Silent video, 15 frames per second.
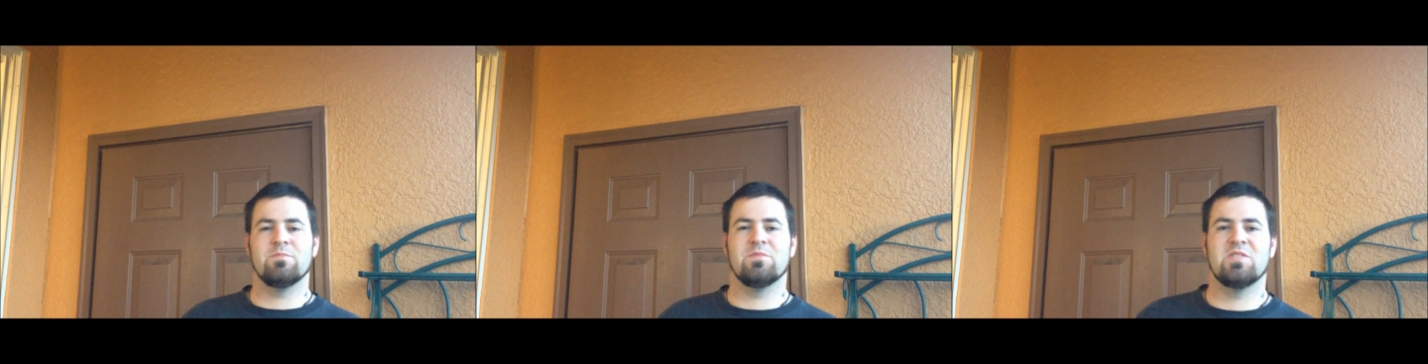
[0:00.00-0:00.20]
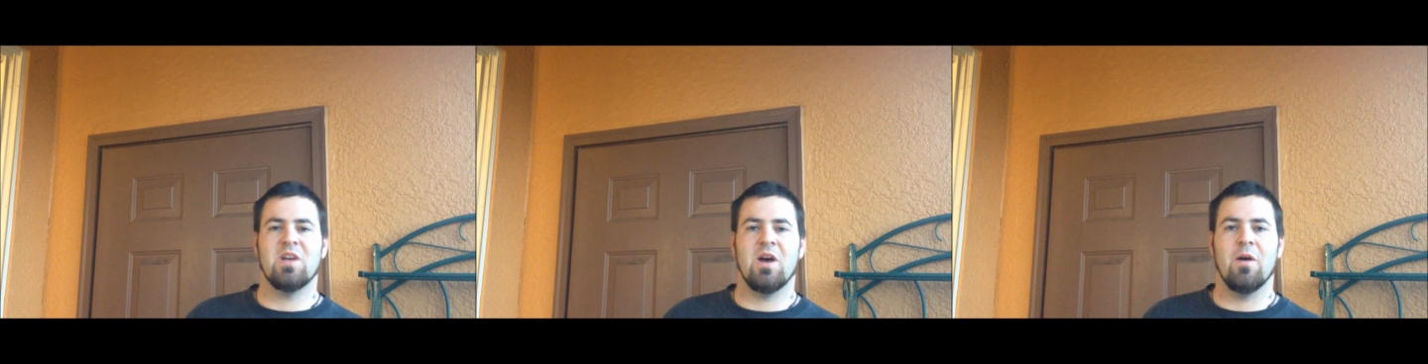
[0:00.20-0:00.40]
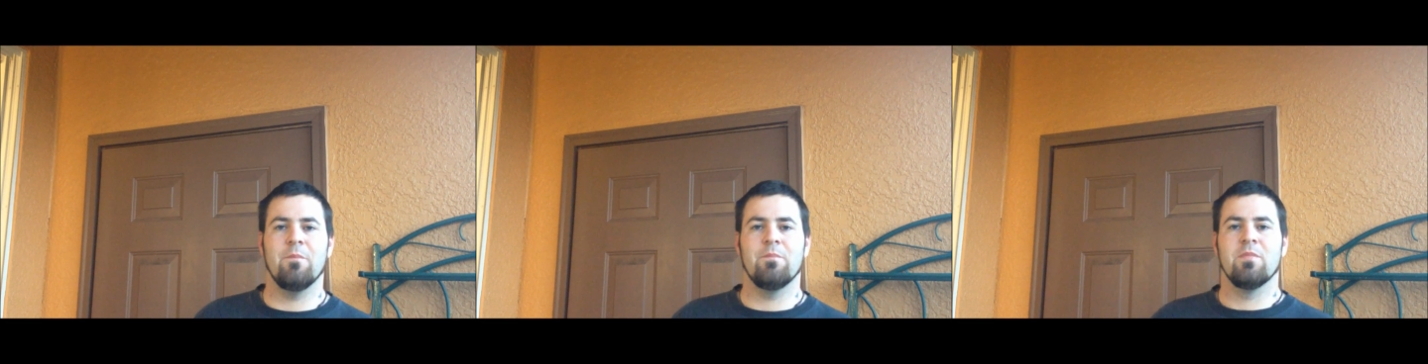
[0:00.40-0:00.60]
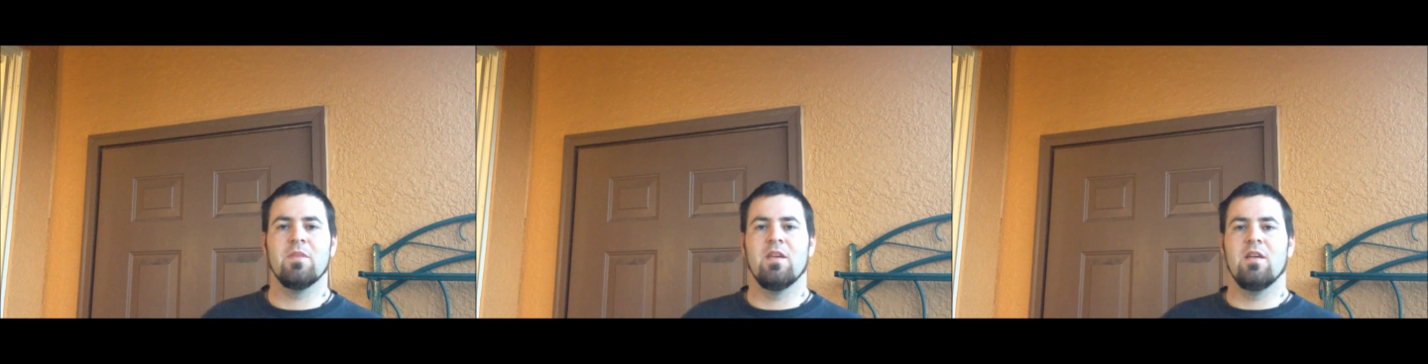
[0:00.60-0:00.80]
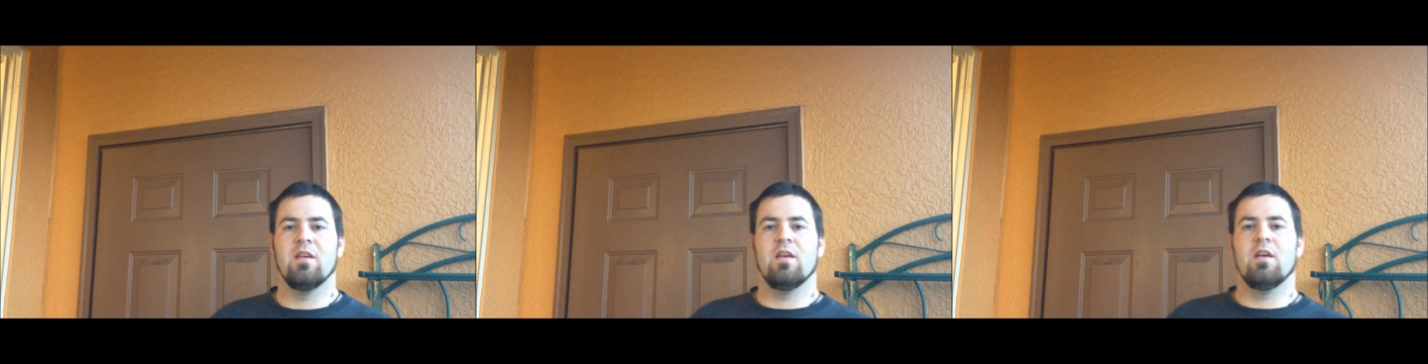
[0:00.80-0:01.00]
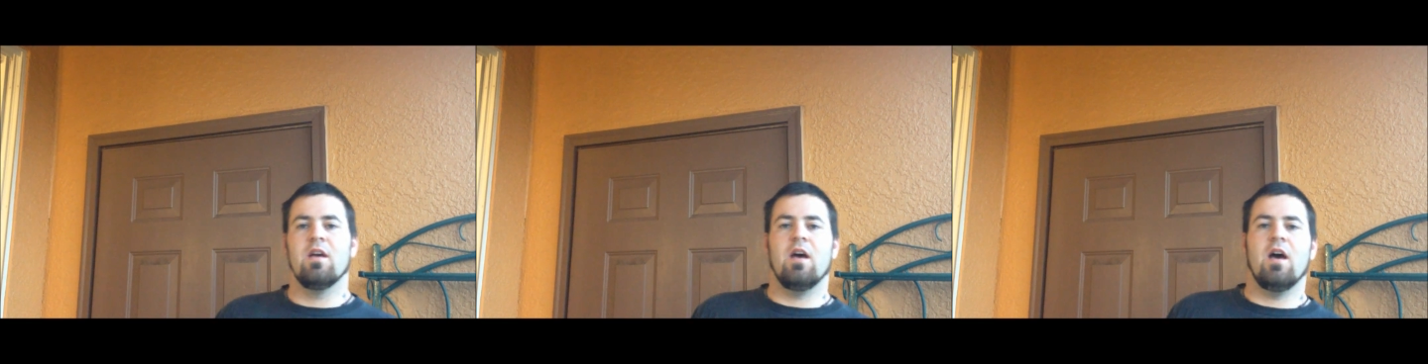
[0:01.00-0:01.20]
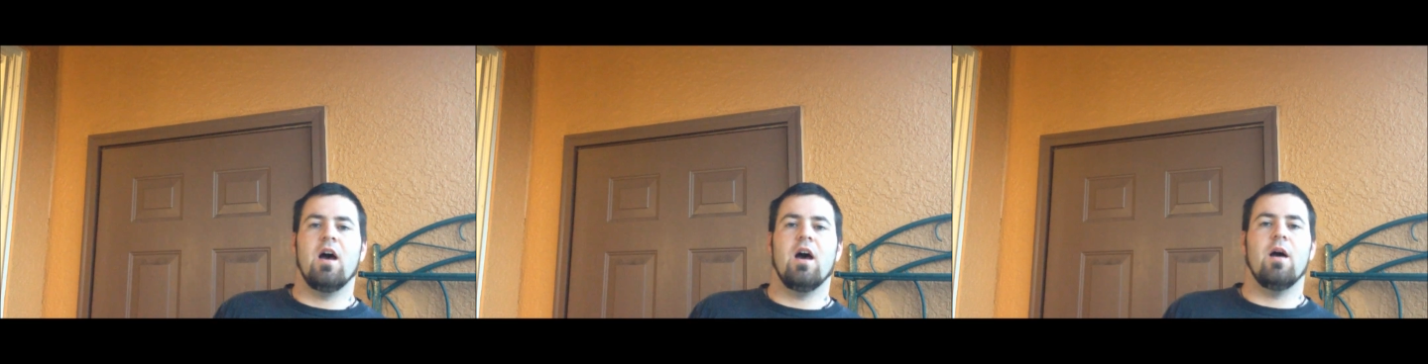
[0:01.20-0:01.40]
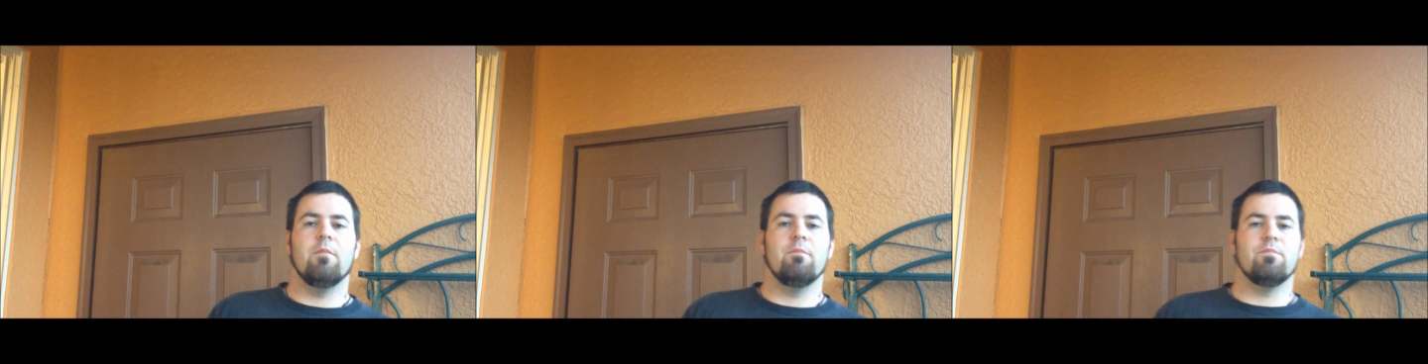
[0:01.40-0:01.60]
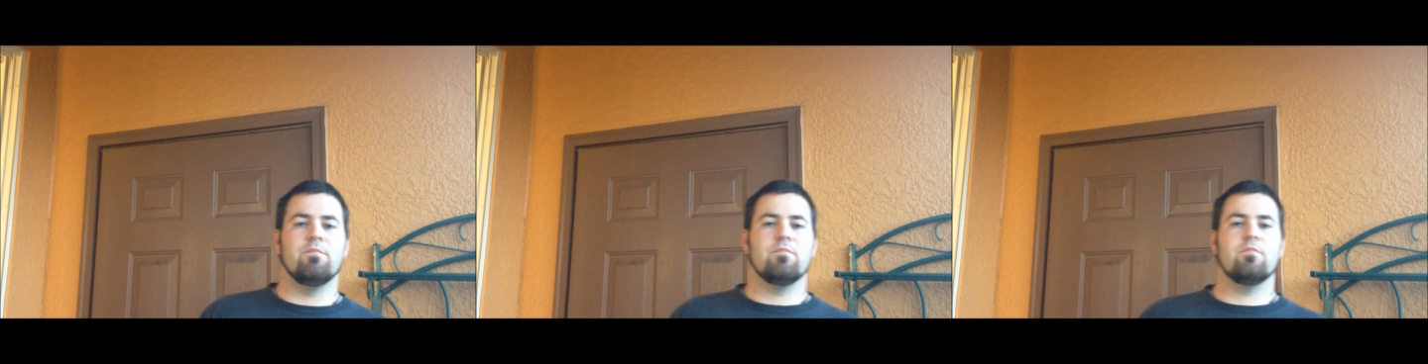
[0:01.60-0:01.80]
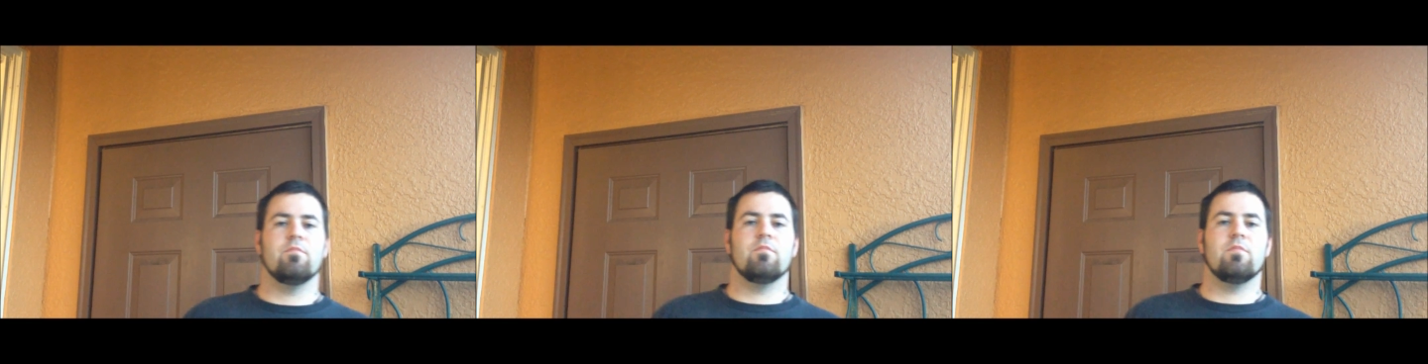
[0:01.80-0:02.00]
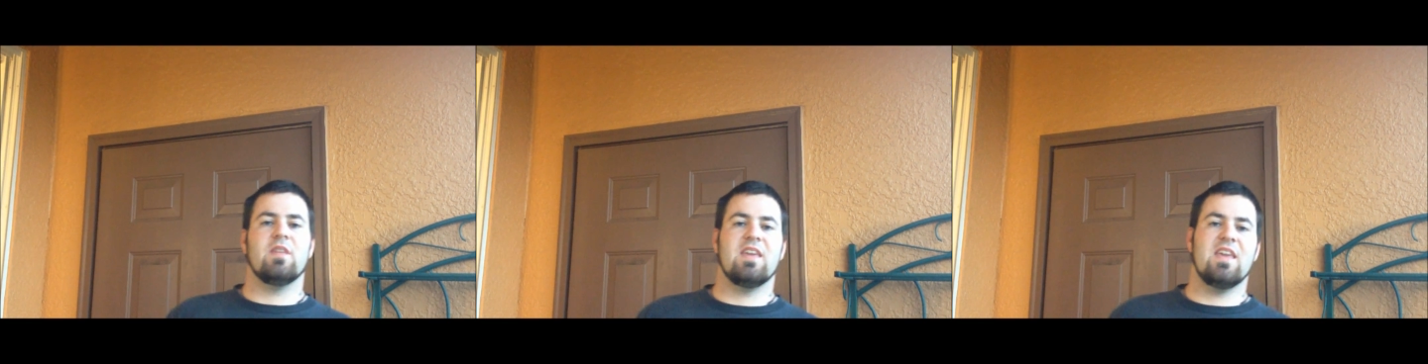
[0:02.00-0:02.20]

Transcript: So, the